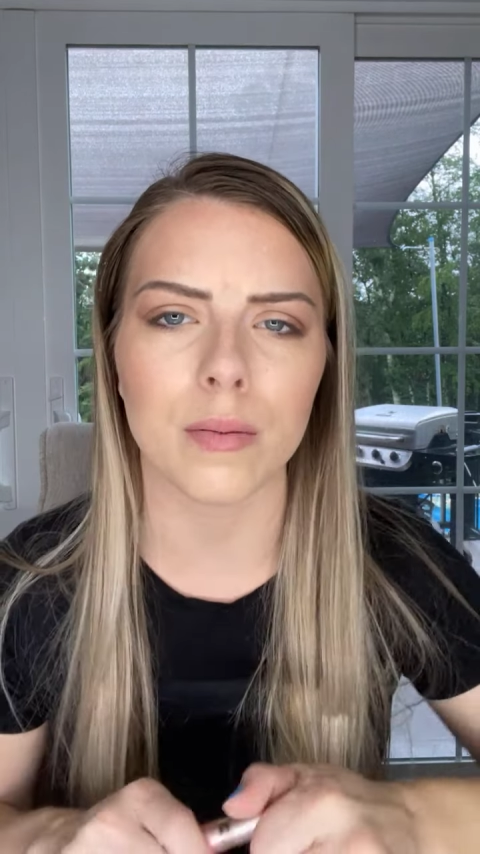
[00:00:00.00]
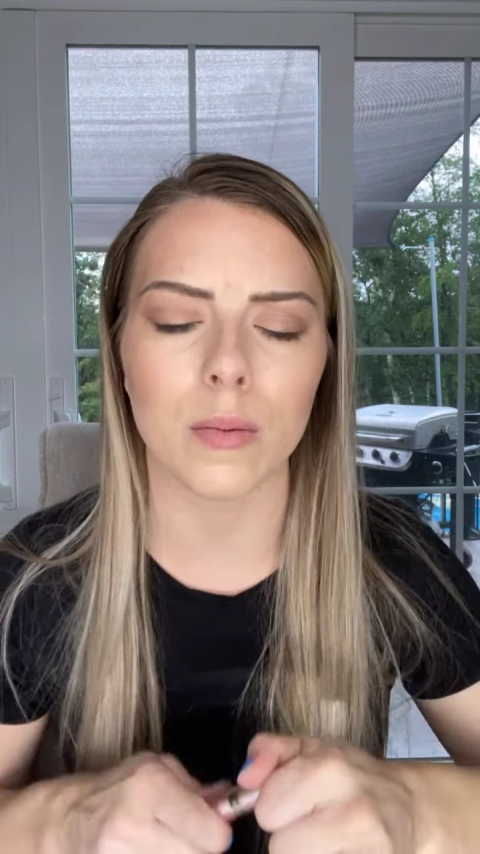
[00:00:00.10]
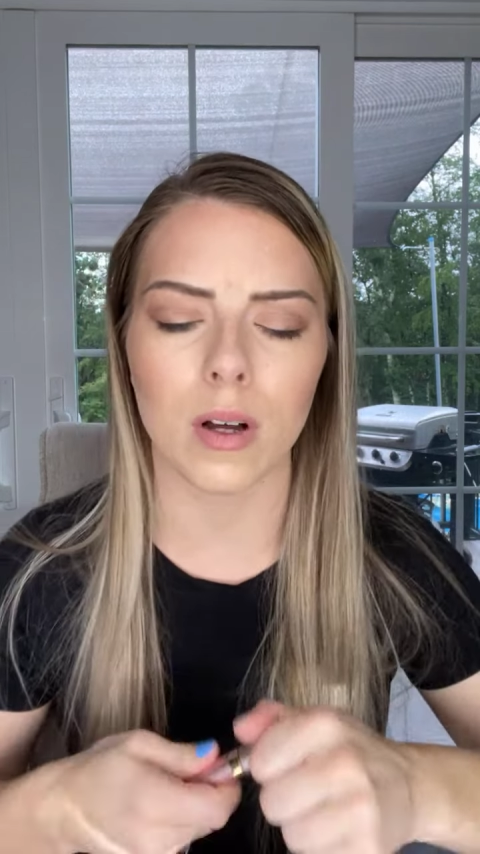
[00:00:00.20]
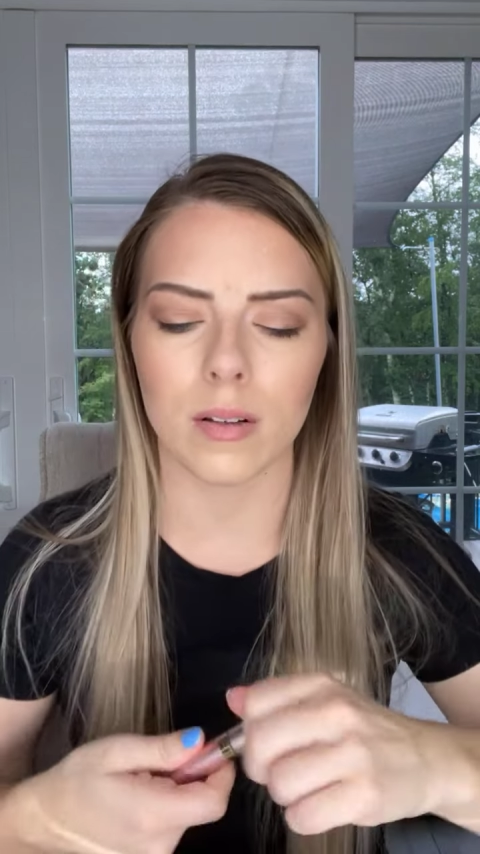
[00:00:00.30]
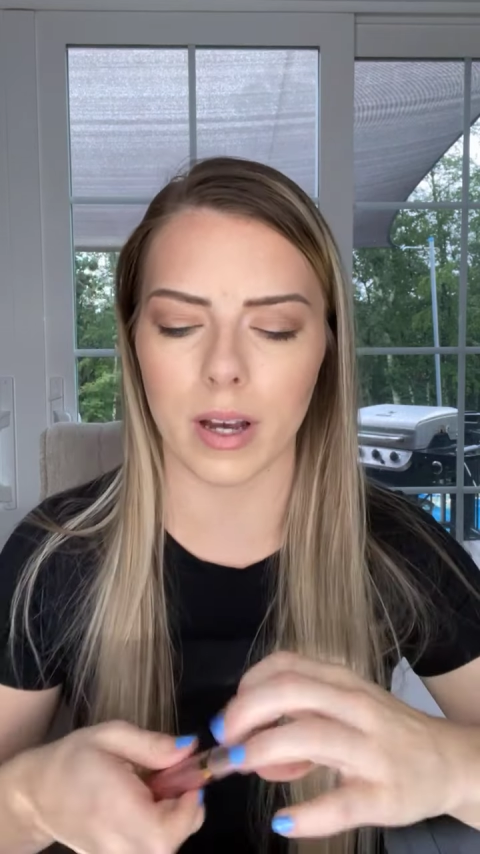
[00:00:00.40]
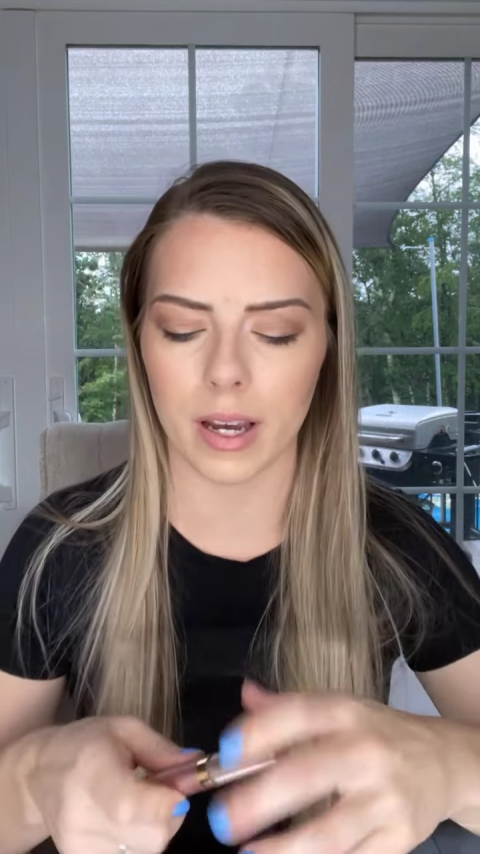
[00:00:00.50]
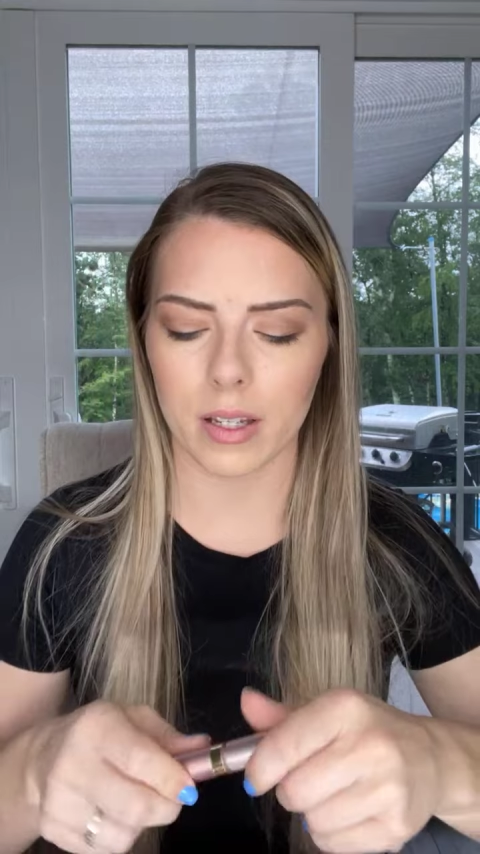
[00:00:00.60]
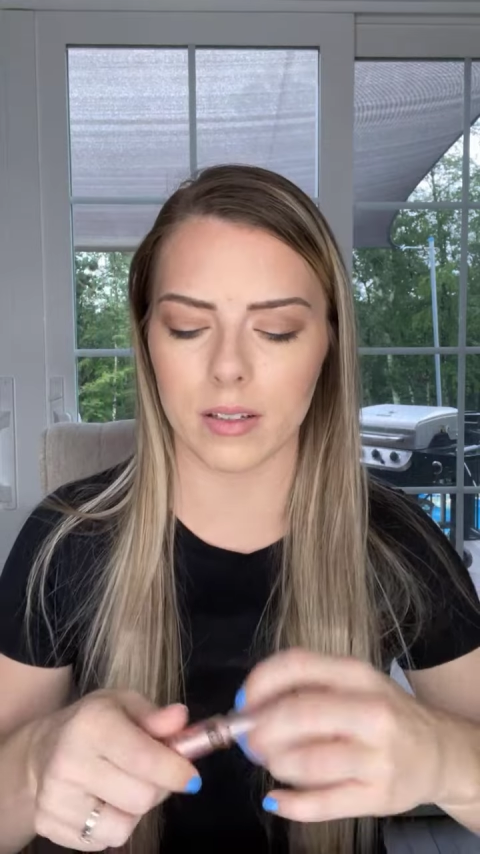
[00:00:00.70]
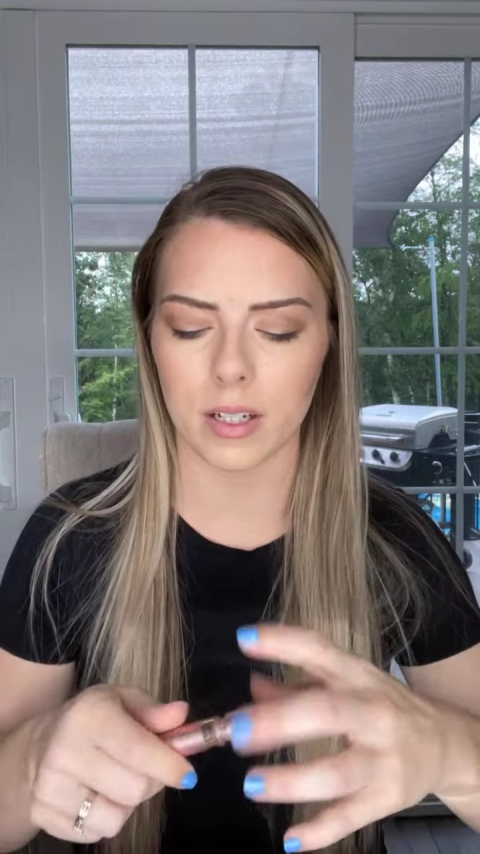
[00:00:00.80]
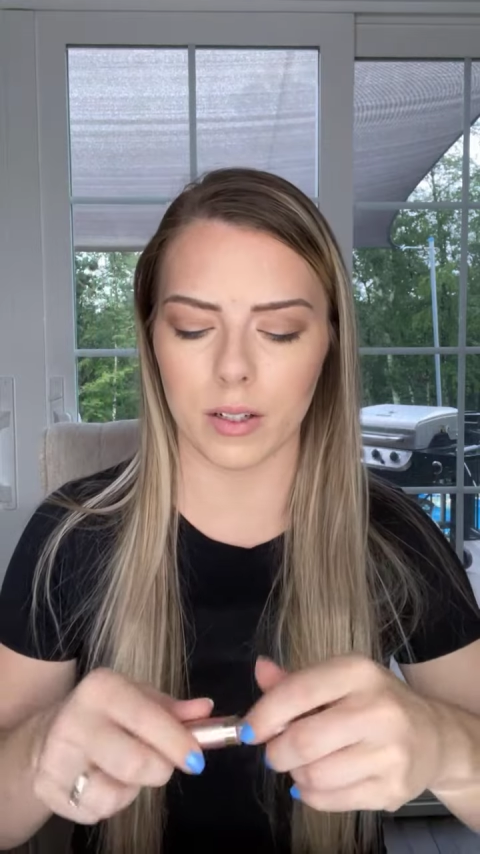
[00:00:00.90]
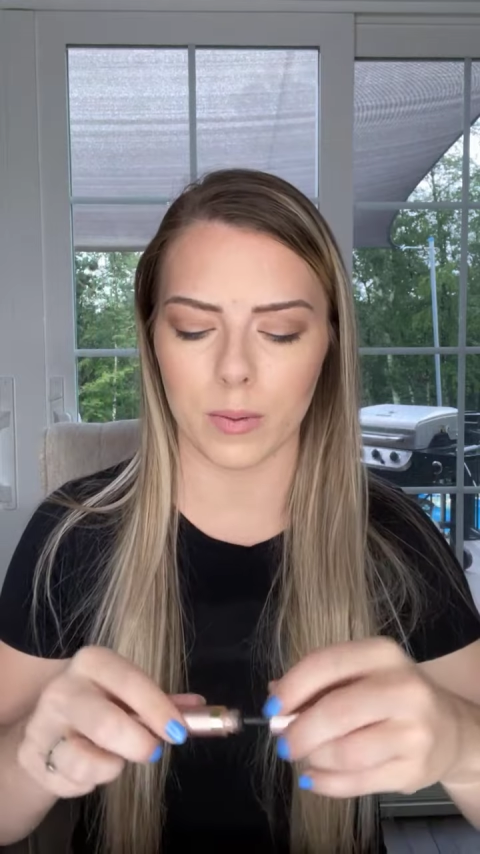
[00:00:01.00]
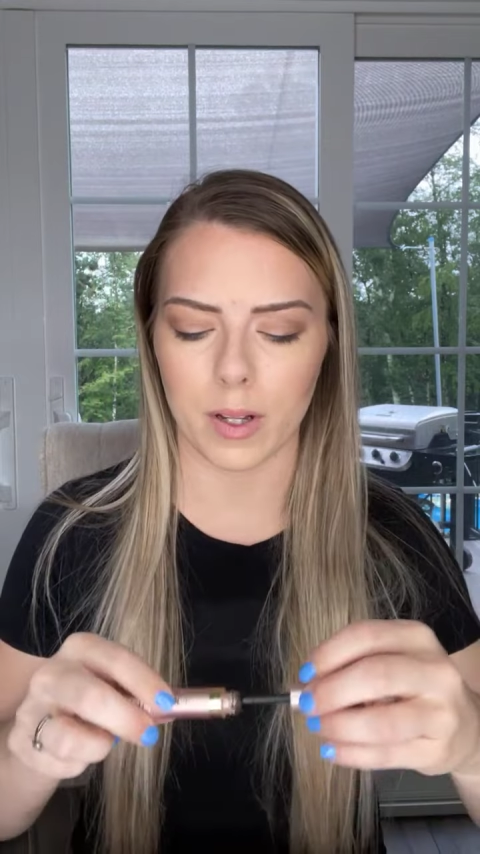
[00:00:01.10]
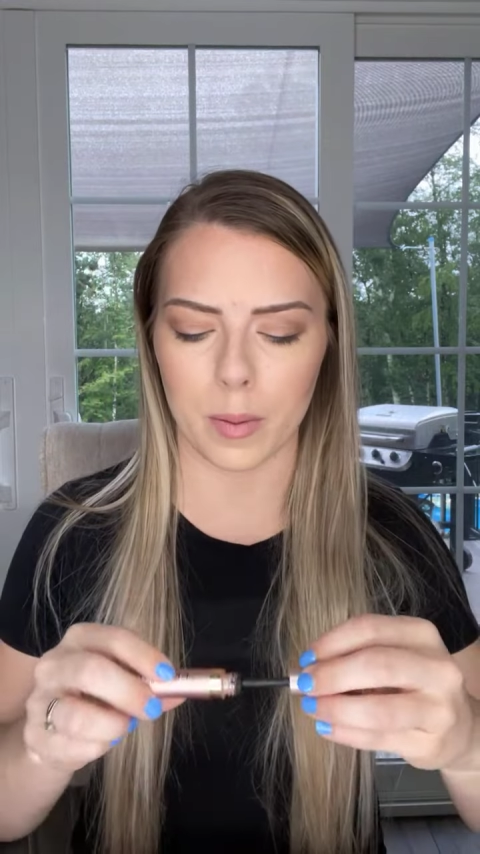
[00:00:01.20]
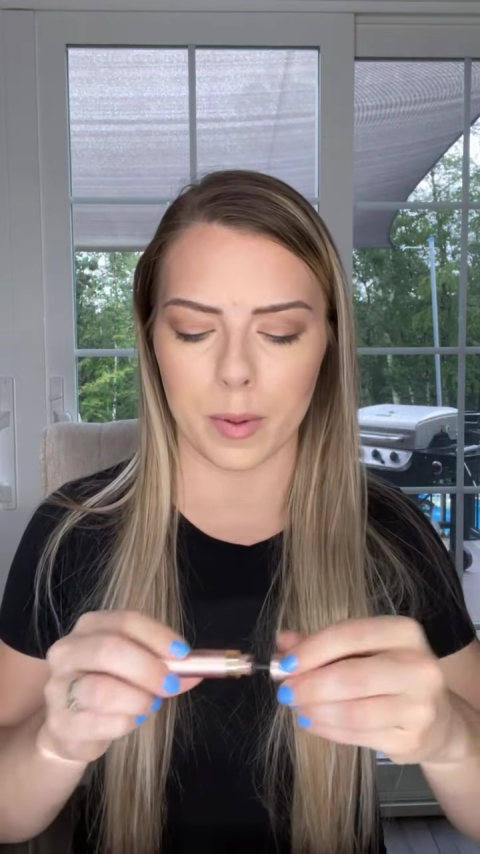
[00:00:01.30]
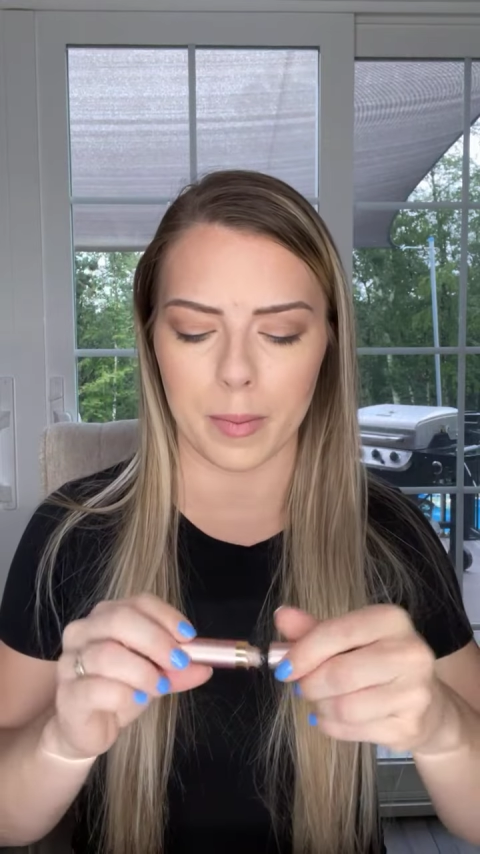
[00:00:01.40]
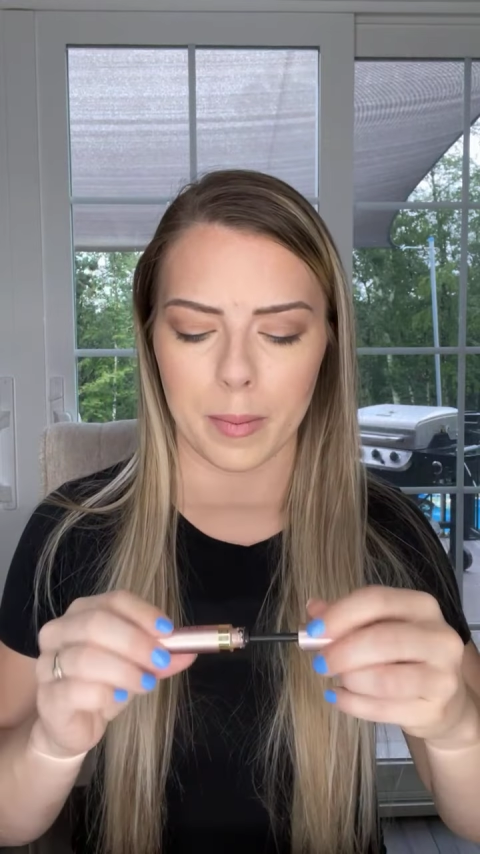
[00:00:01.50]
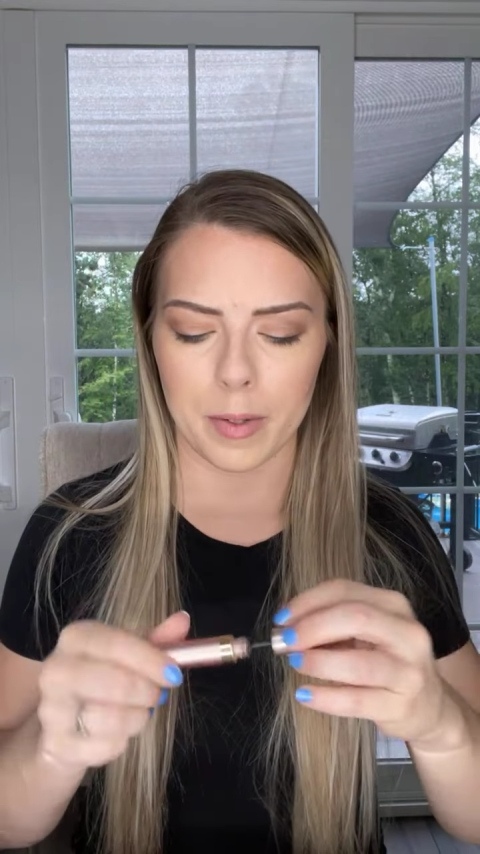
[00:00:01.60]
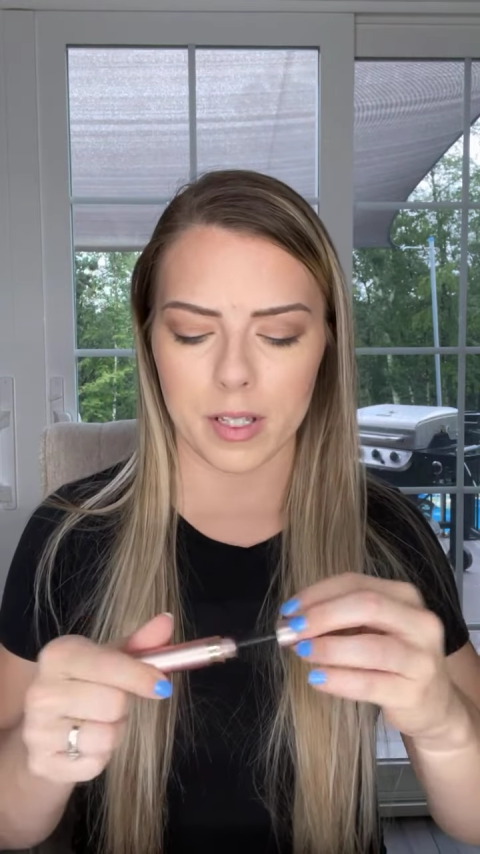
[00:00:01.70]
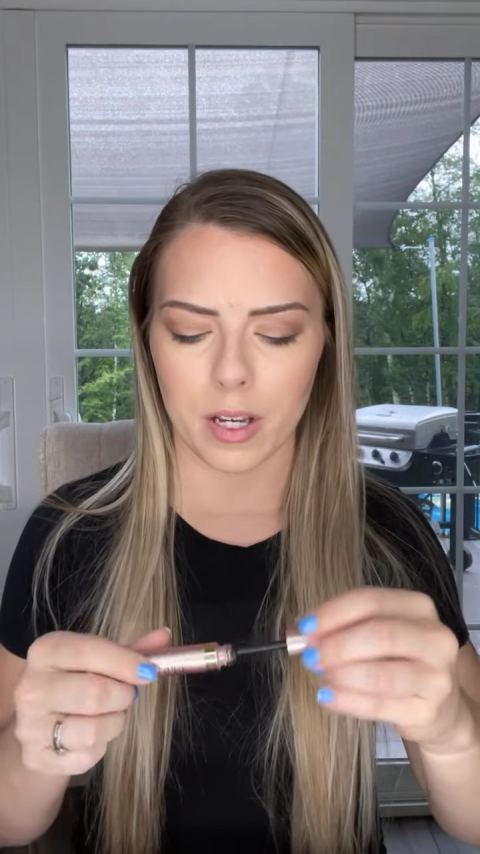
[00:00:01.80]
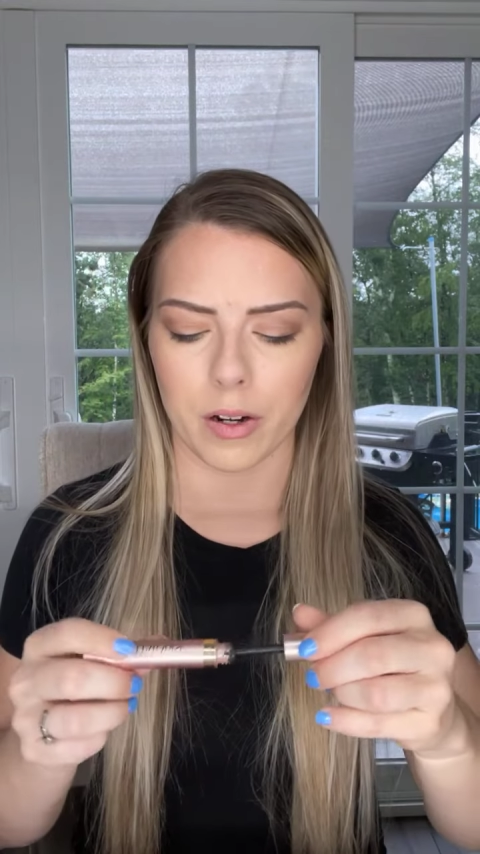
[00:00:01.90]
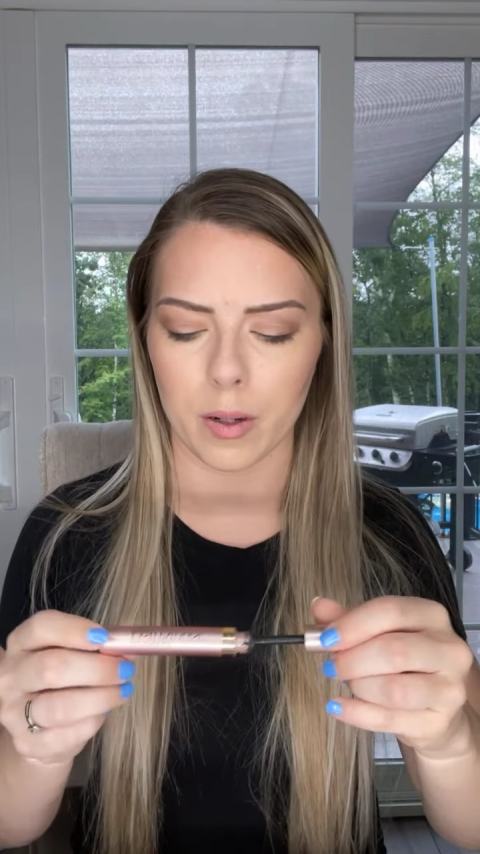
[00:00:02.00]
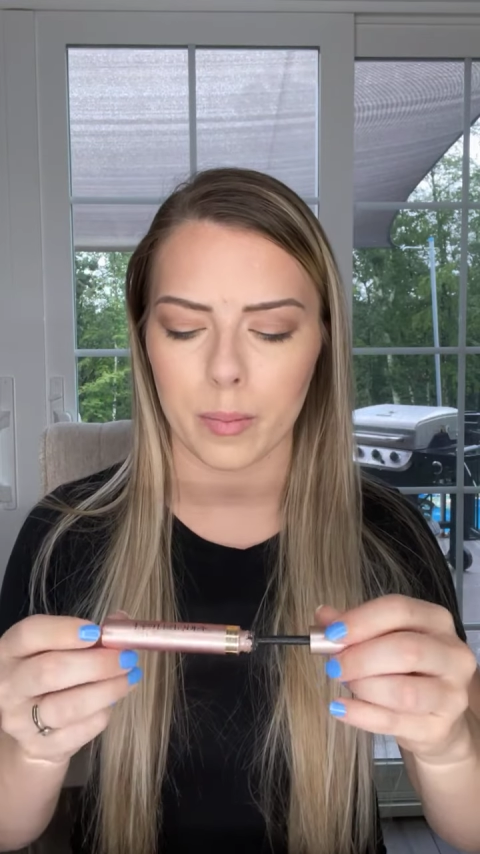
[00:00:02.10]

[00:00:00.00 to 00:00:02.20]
Well, I can tell you while I put my mascara.